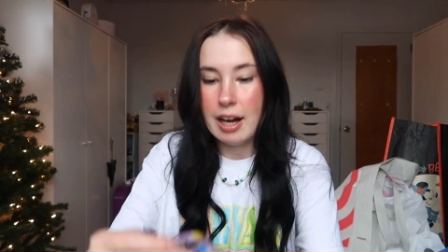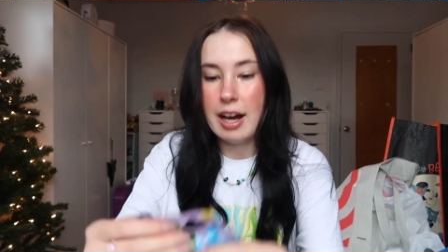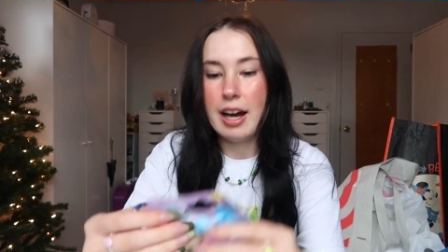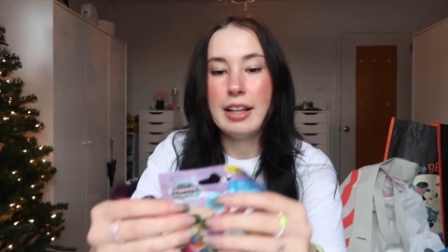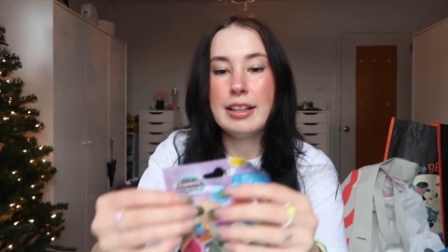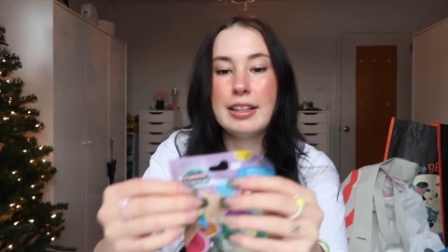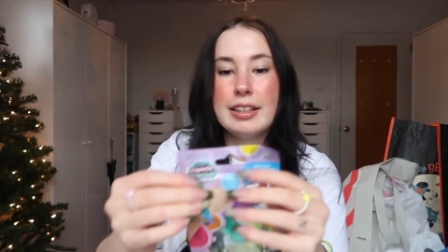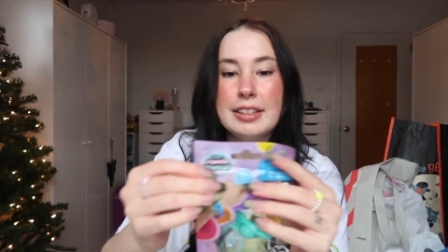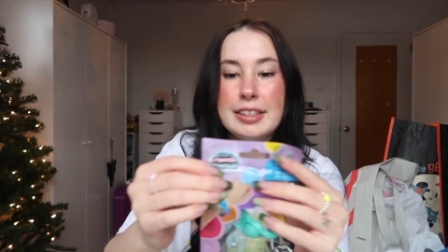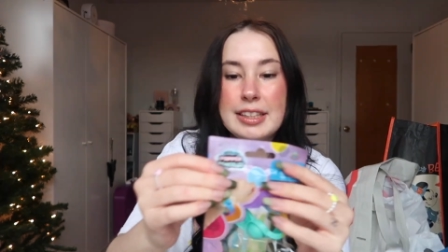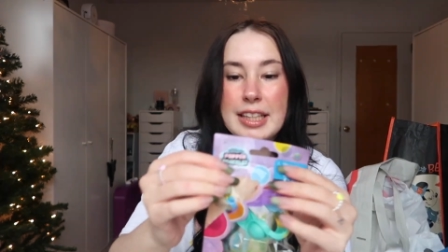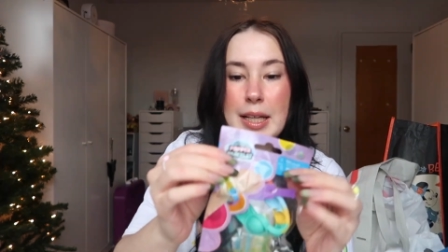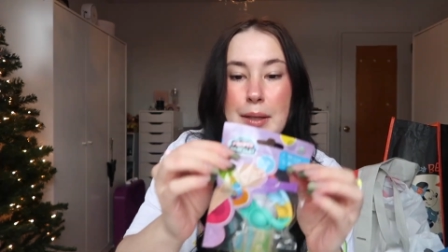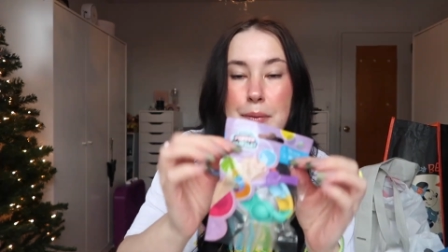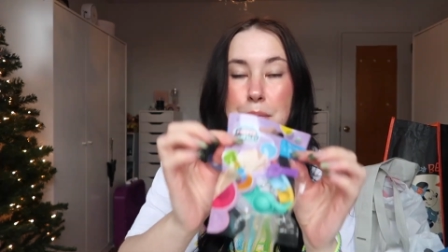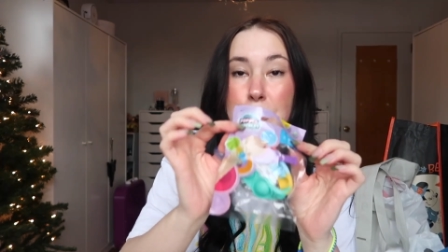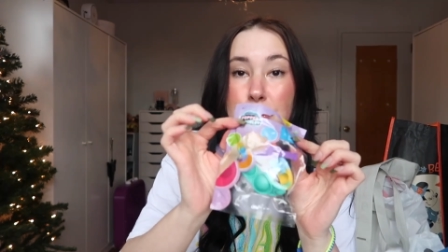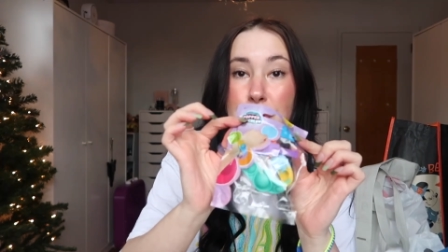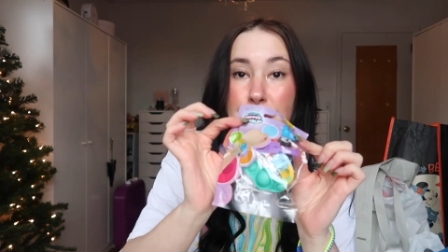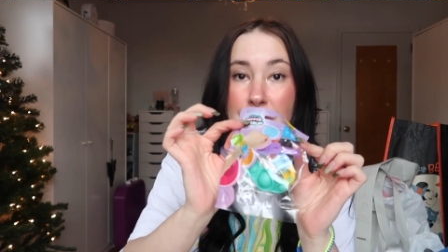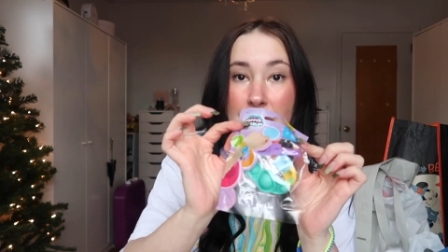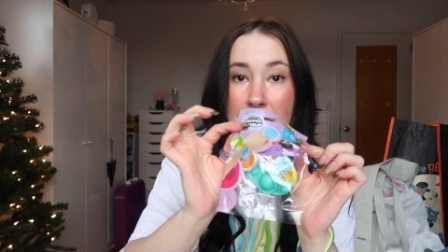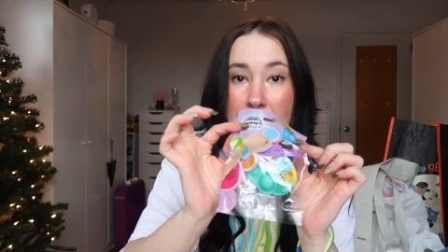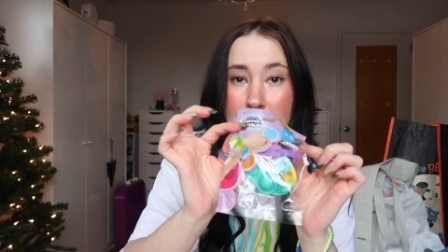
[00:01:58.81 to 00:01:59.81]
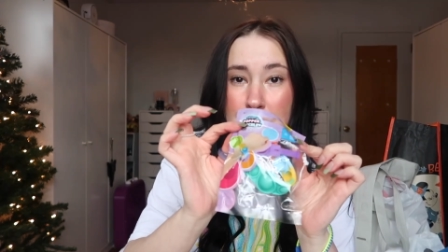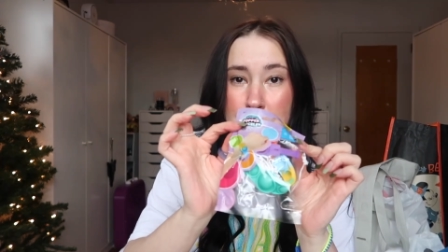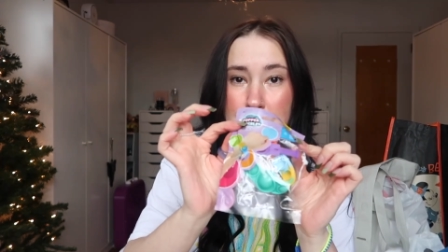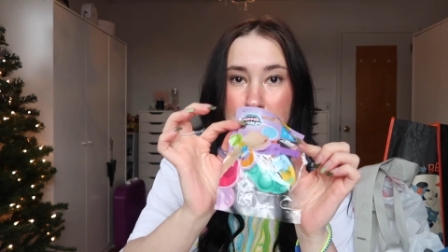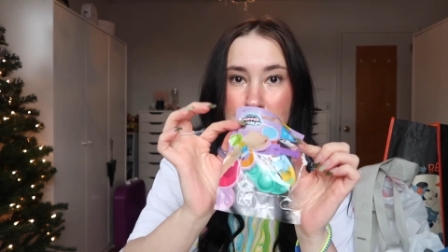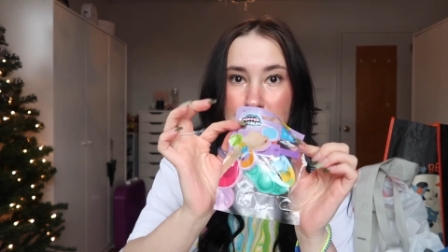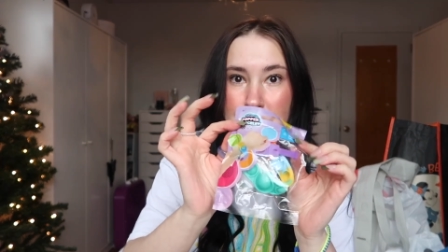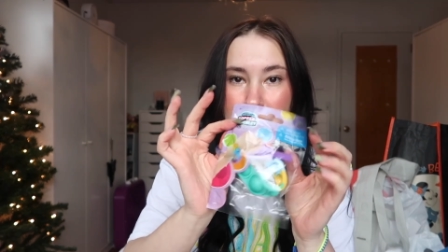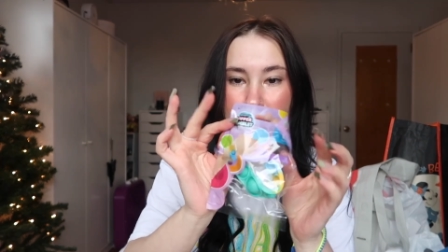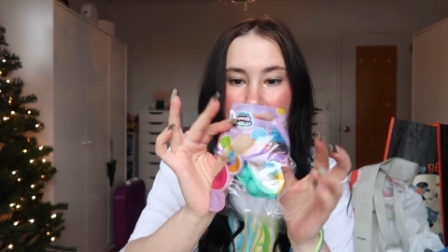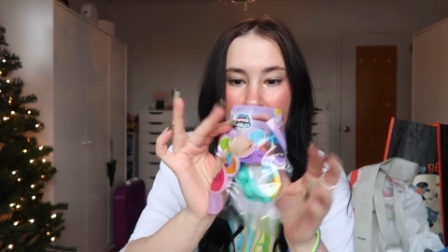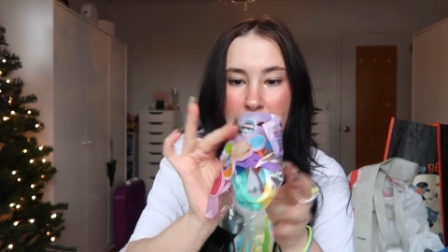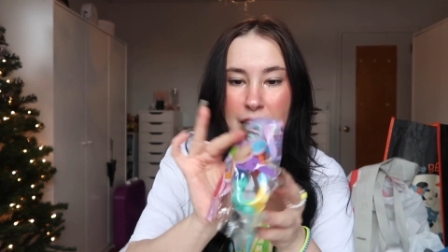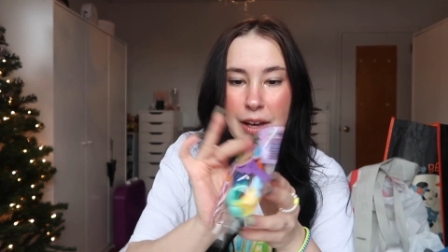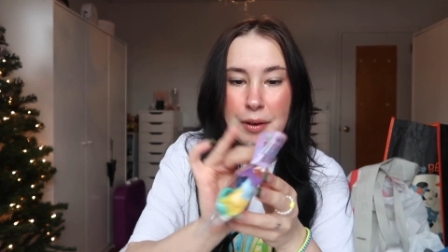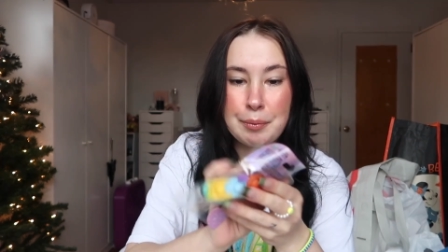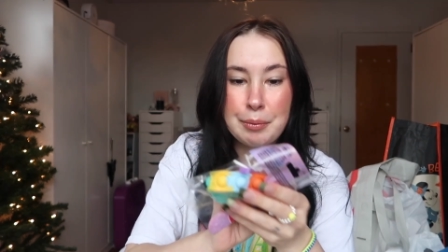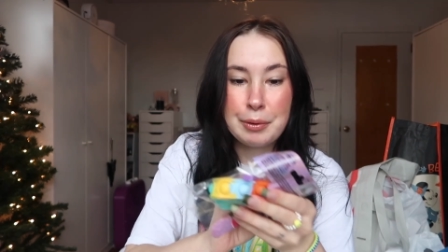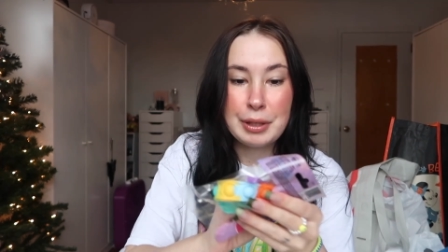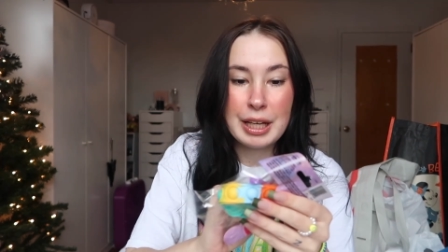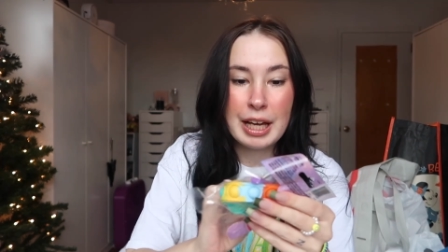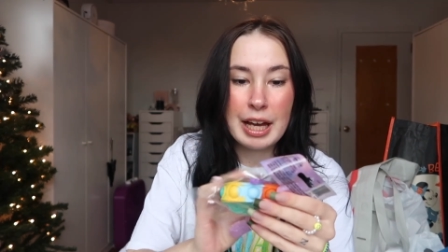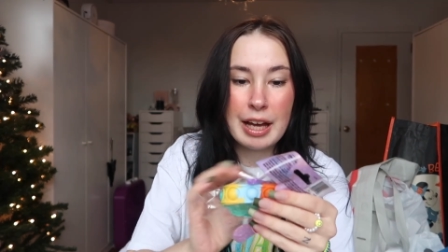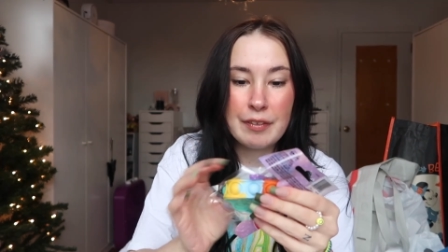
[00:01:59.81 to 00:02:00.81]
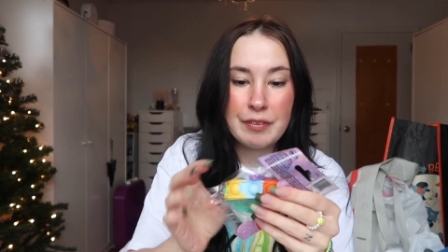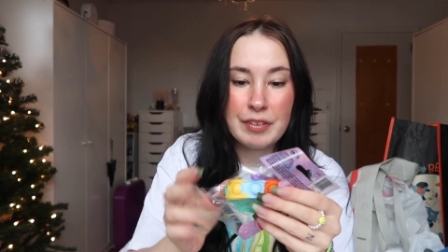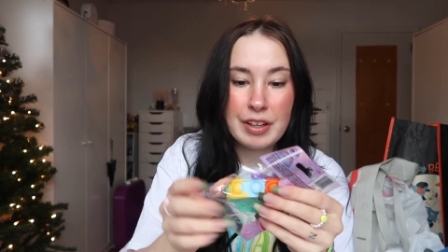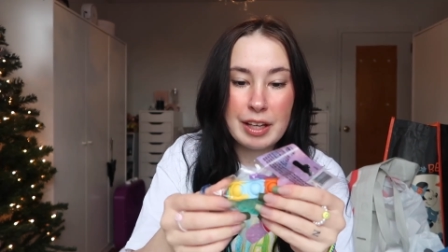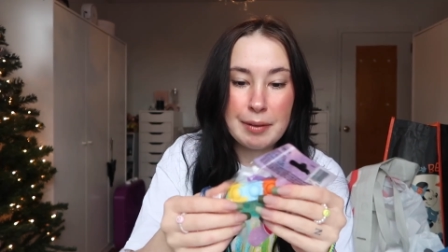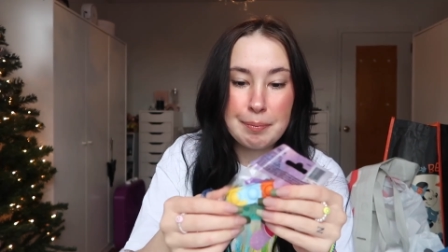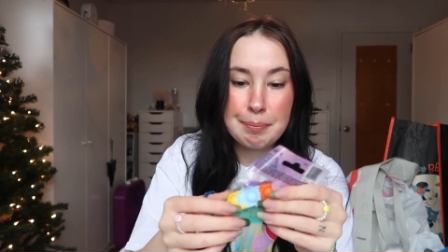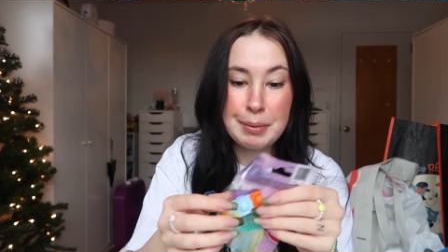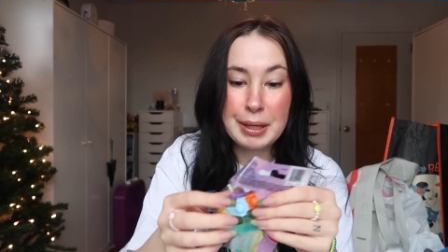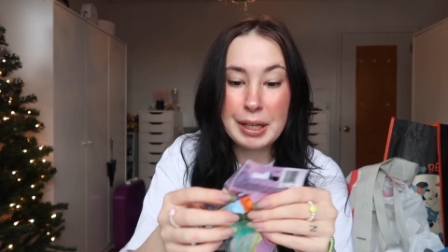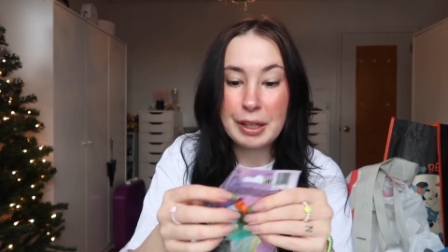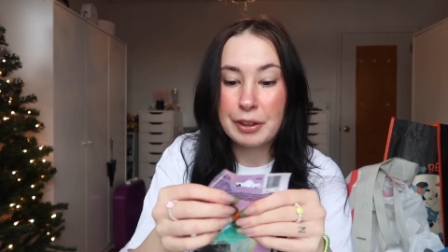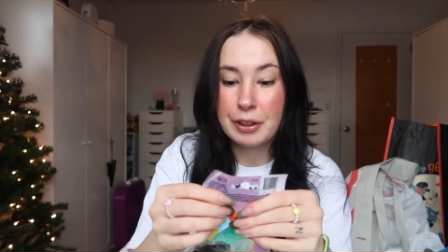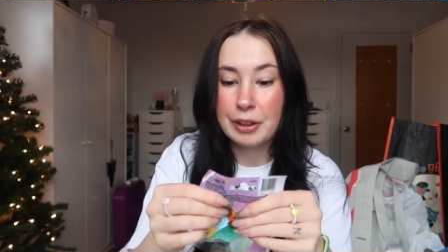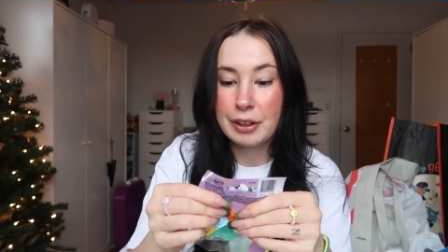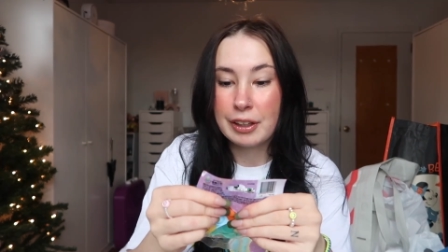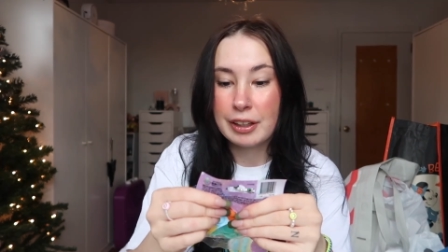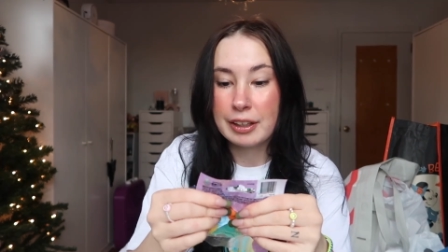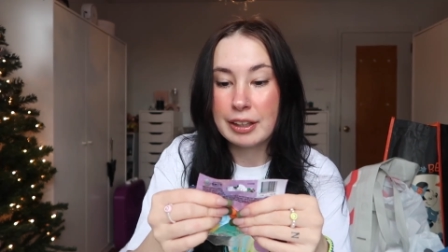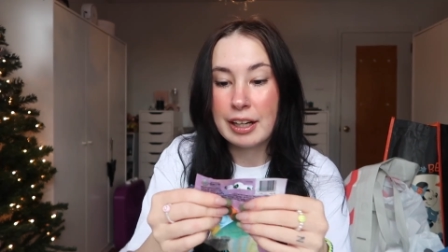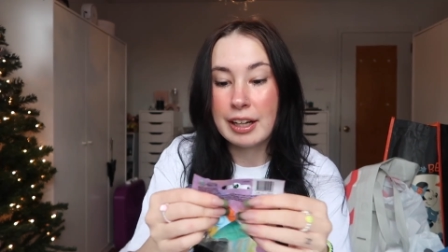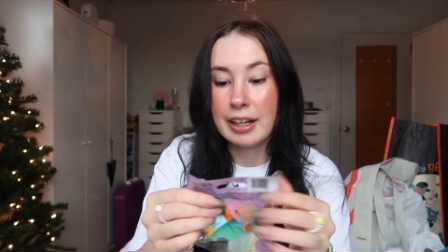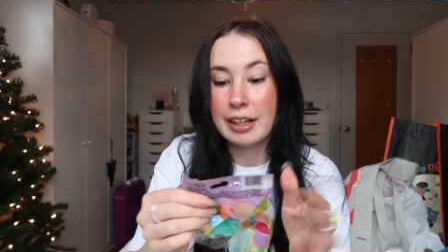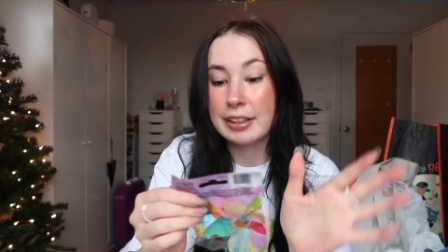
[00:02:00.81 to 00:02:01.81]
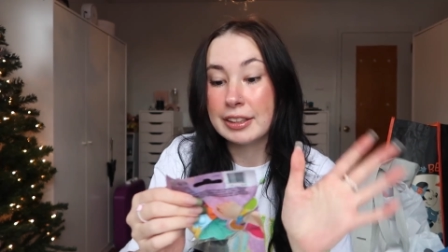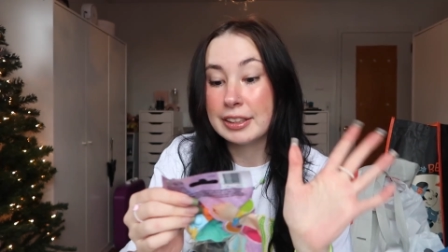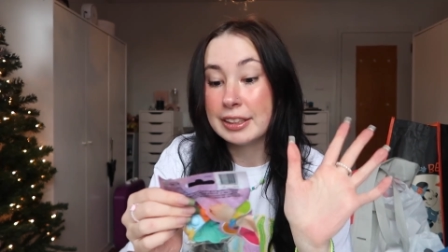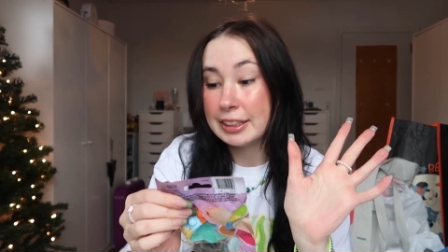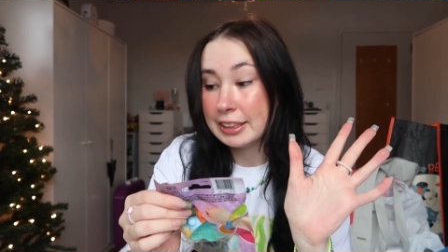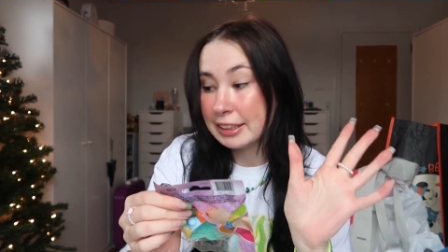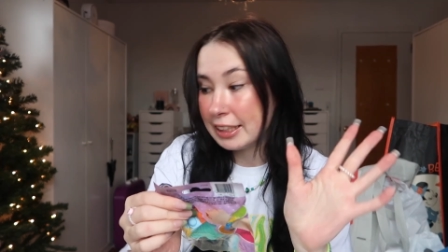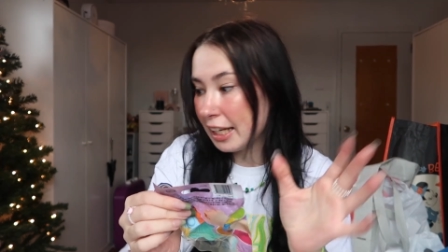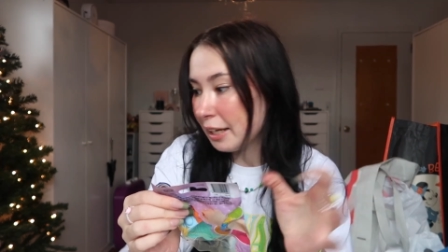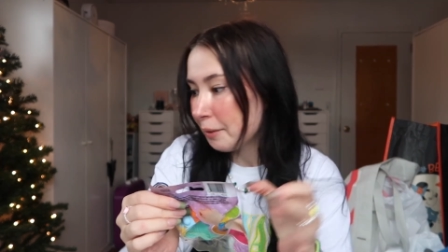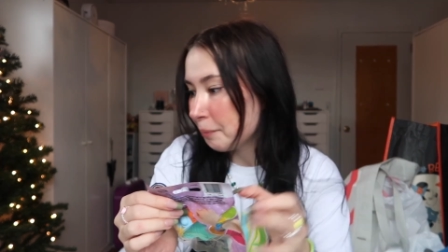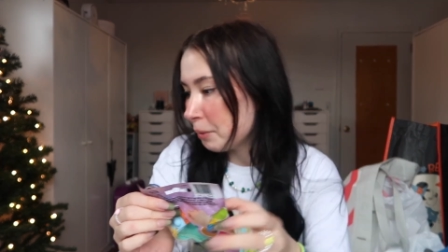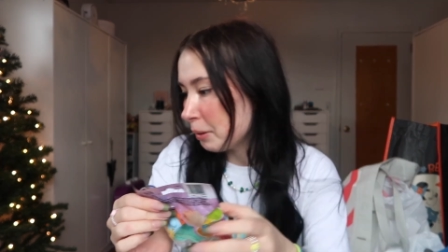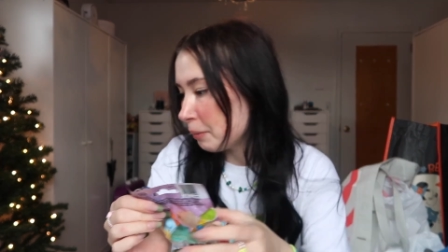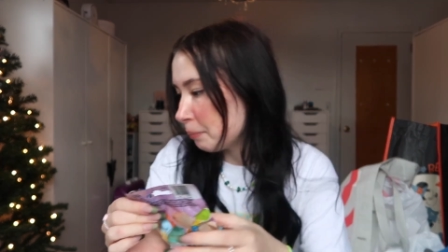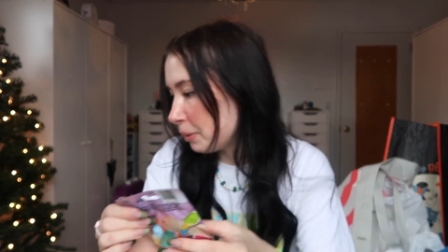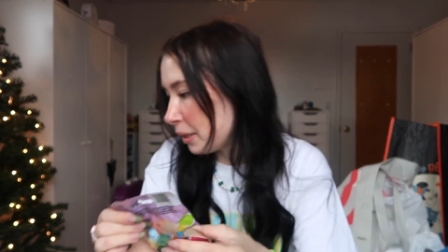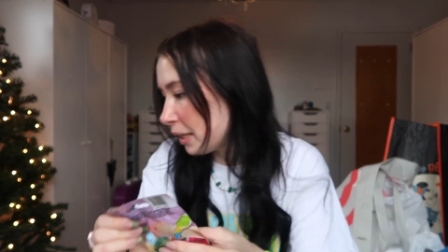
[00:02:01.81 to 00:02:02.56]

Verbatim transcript: On the same fashion vibe, we have a bigger uh, statement